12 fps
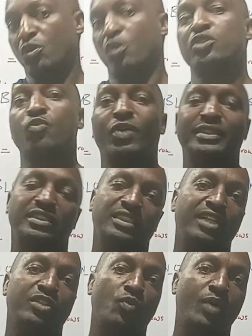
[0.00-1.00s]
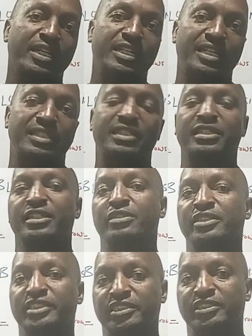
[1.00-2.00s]
load 1 ton quarry dust
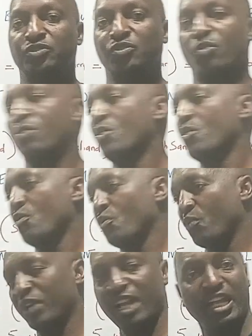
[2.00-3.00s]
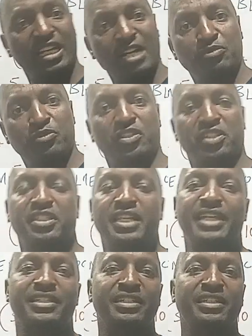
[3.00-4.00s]
in it. So when I come to the
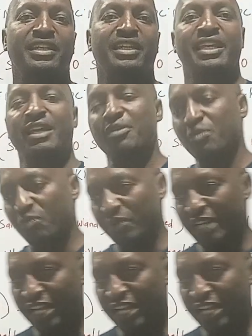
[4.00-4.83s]
site, when